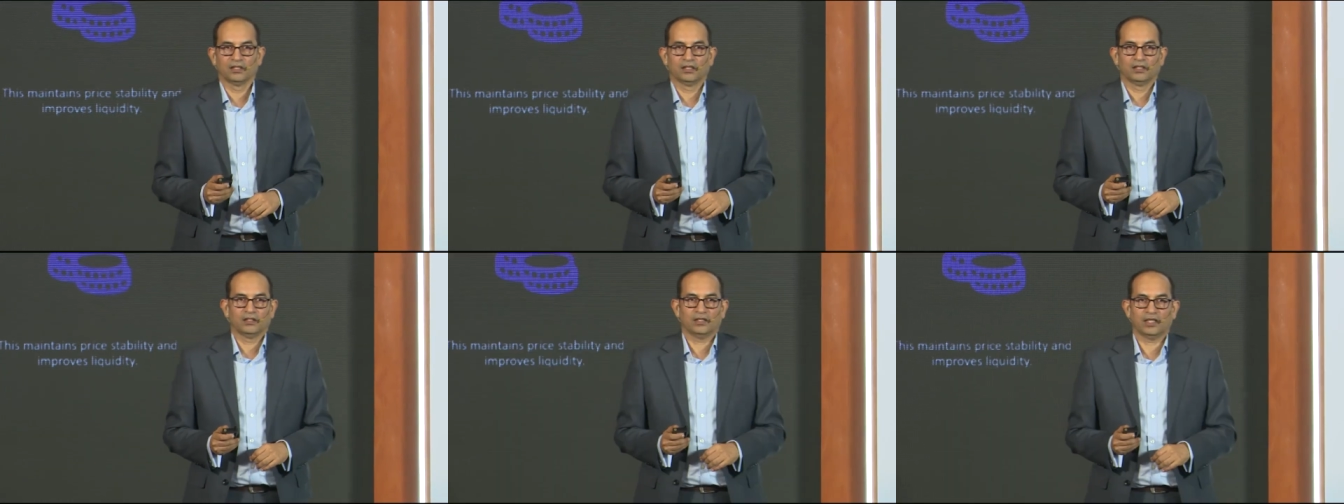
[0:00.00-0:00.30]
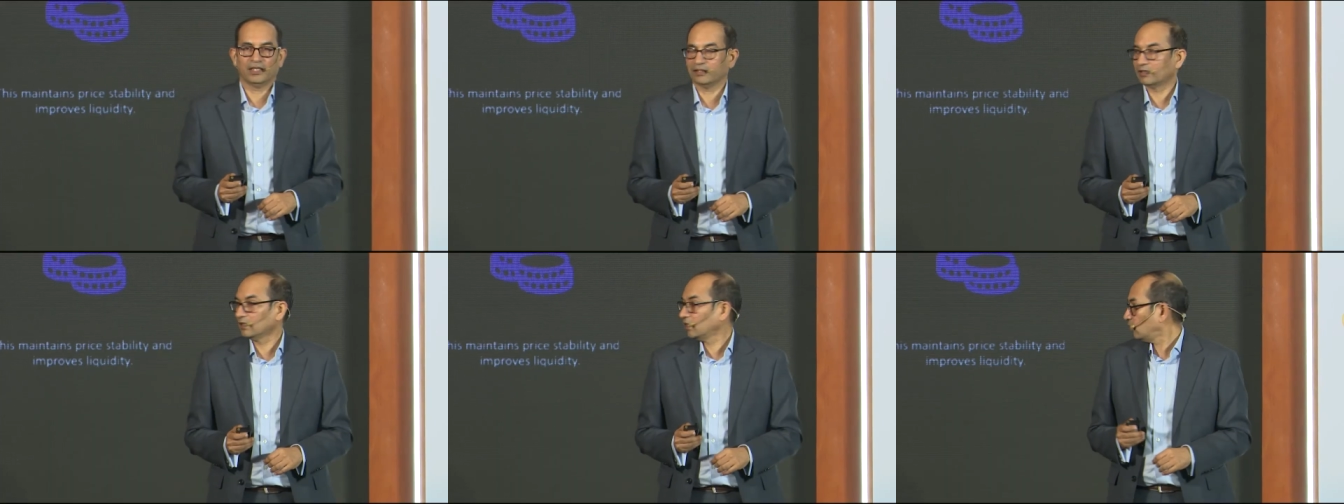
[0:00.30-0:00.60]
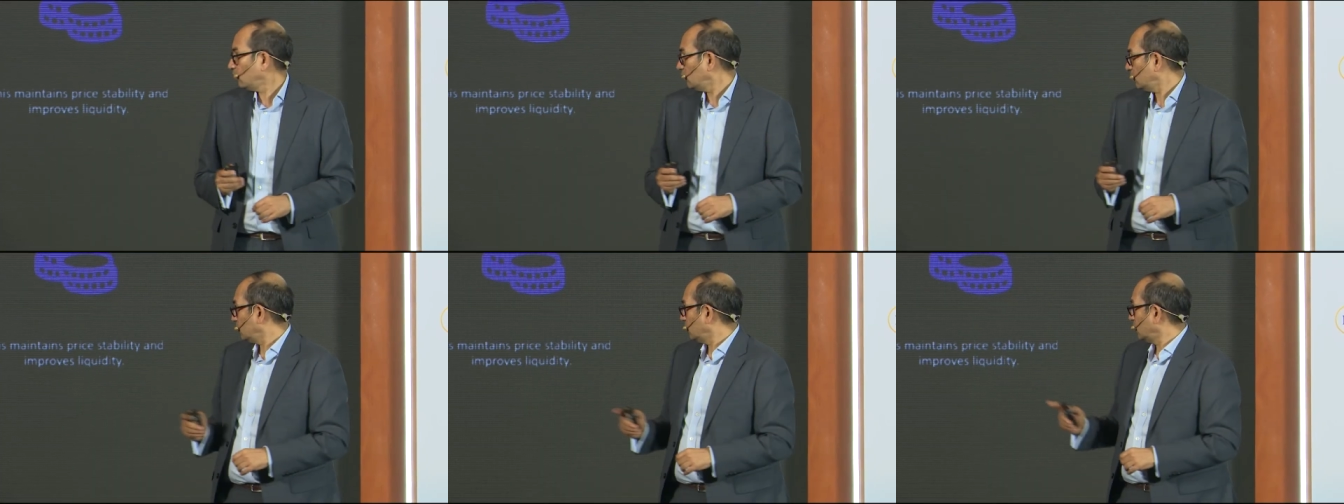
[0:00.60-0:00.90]
Right
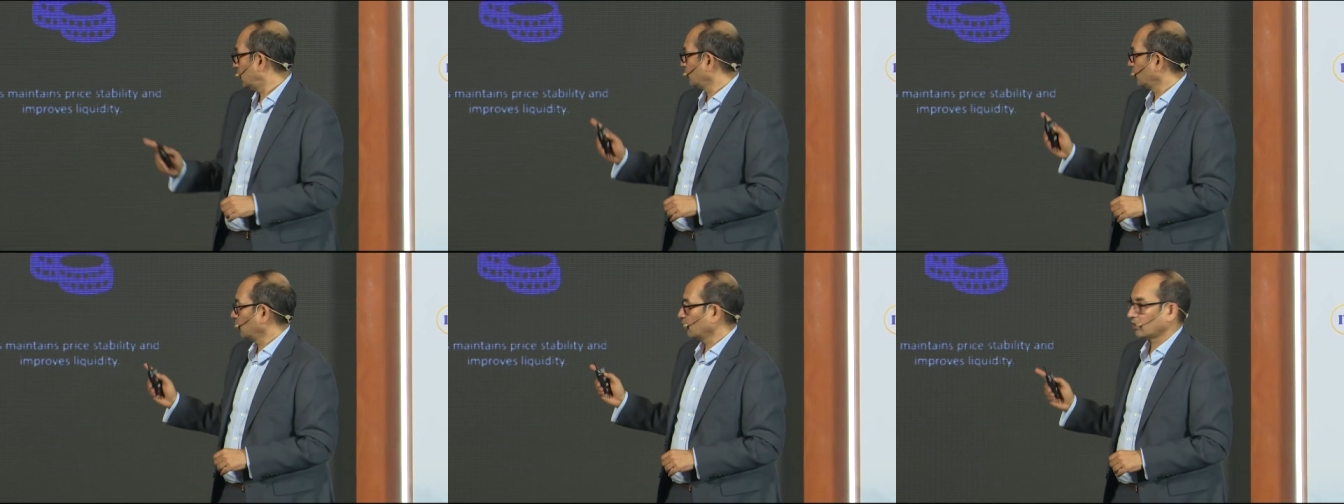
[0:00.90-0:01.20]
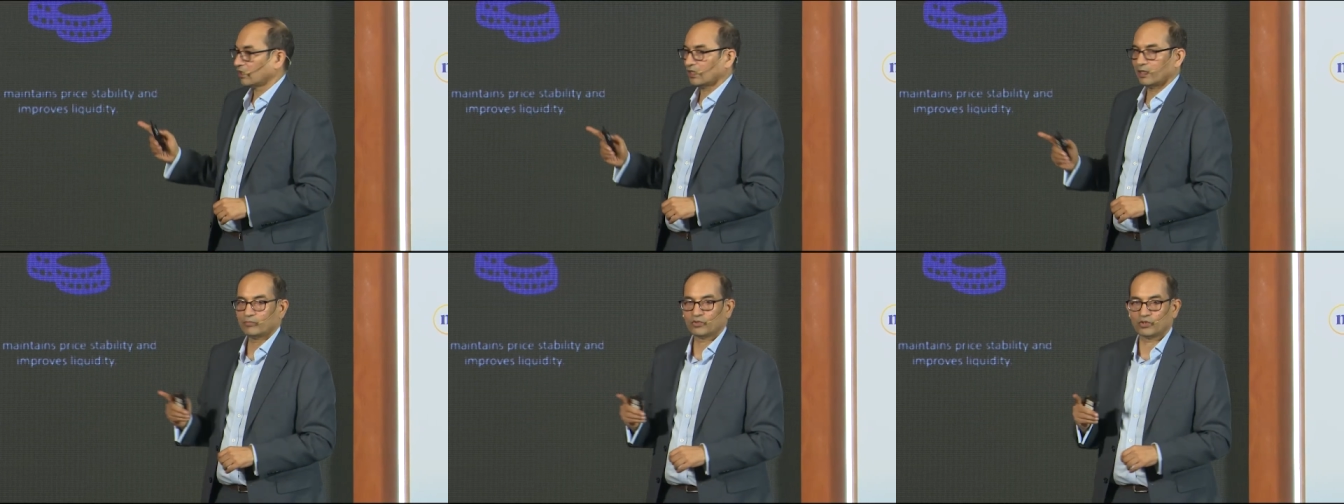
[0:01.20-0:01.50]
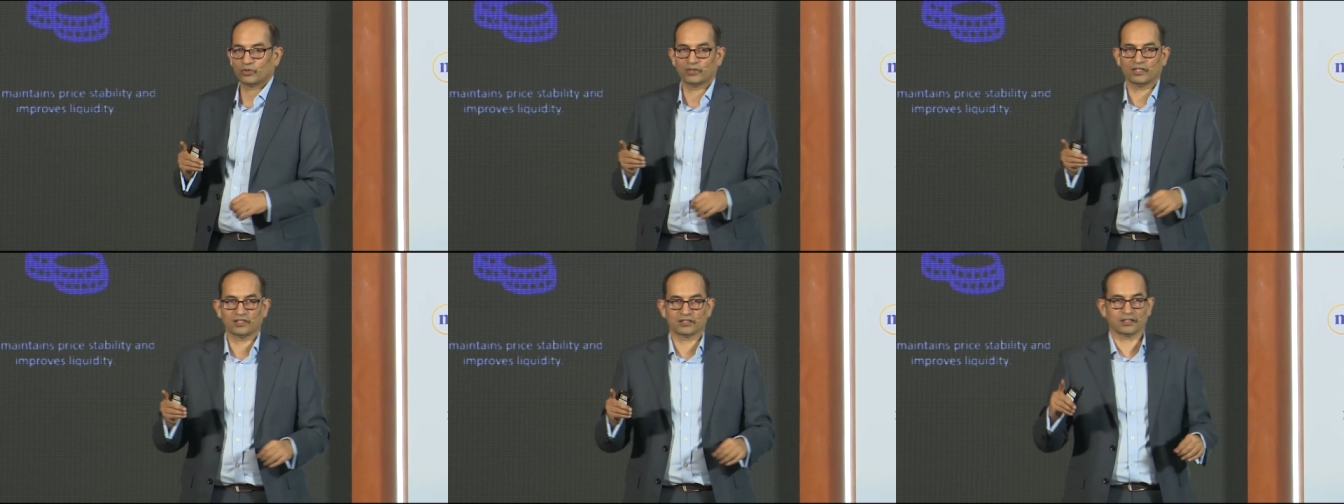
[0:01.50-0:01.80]
now, I'm going to come
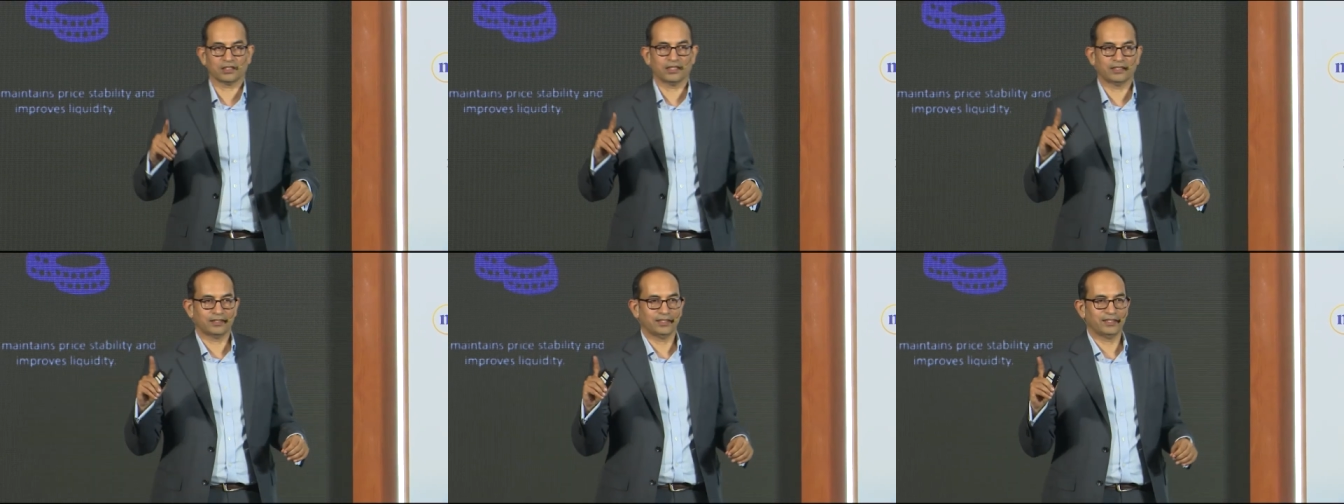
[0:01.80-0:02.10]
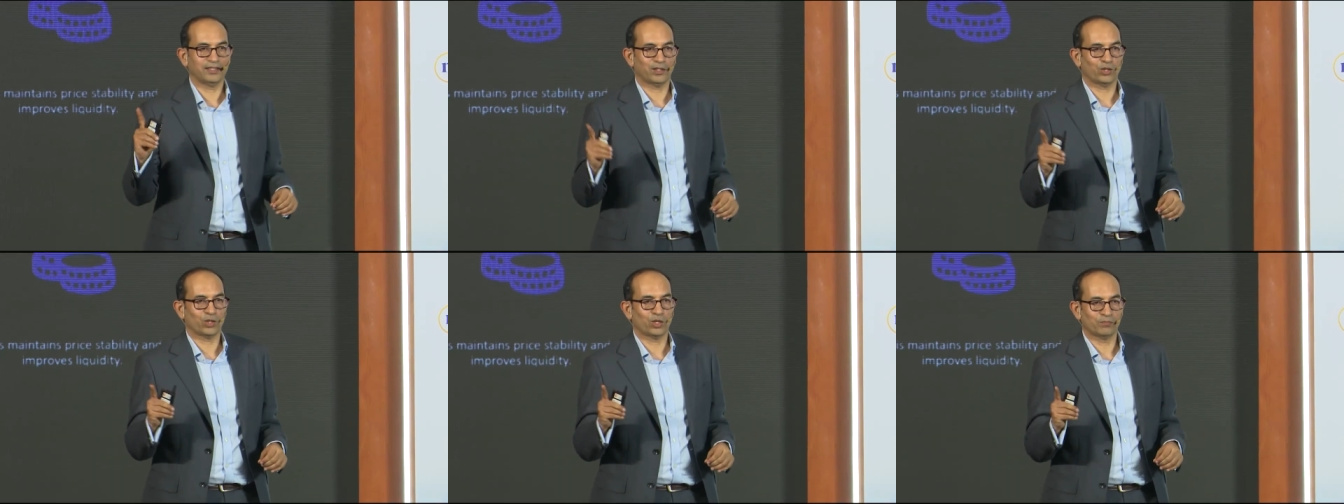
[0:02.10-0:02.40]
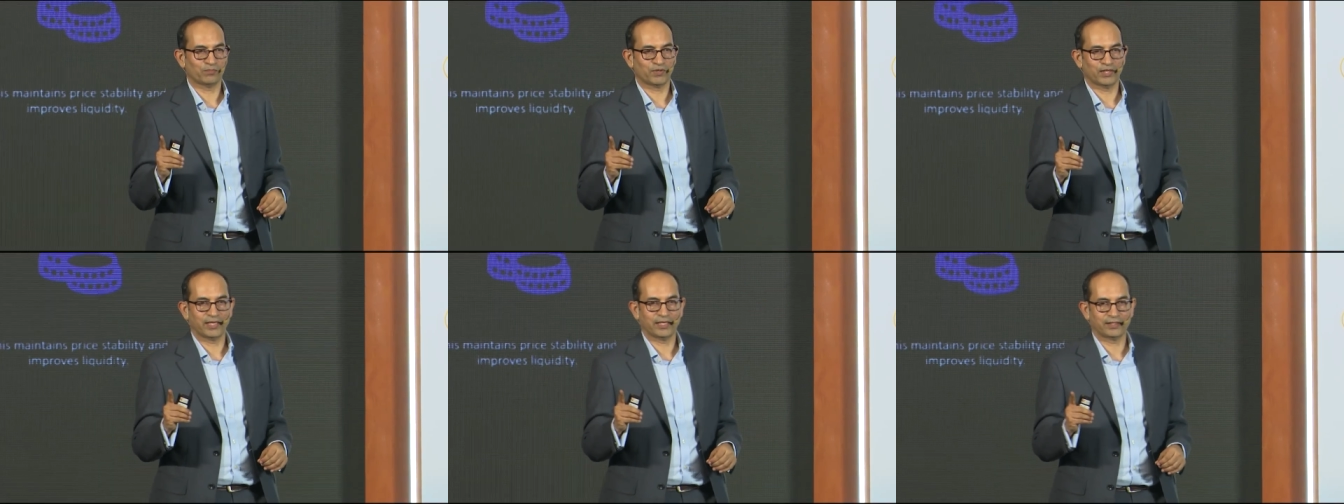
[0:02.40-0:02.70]
to a slightly
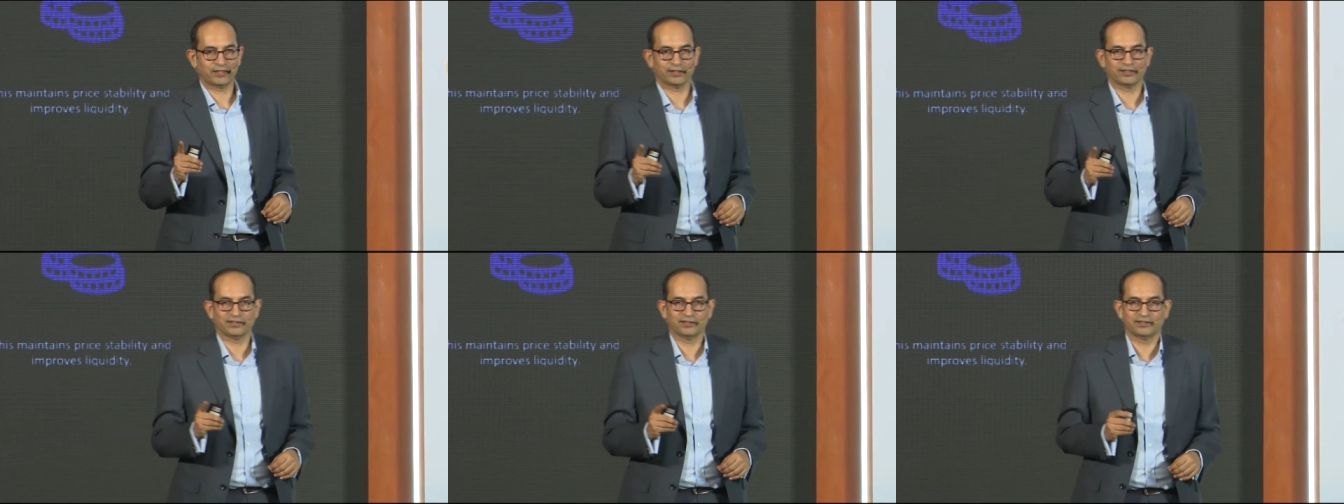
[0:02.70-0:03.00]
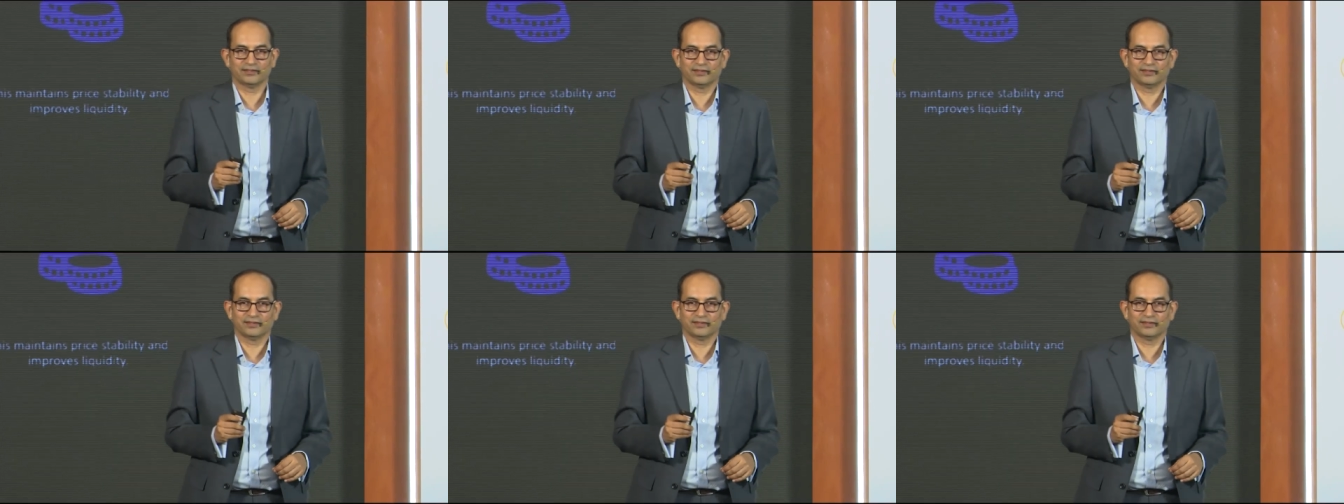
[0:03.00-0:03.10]
complicated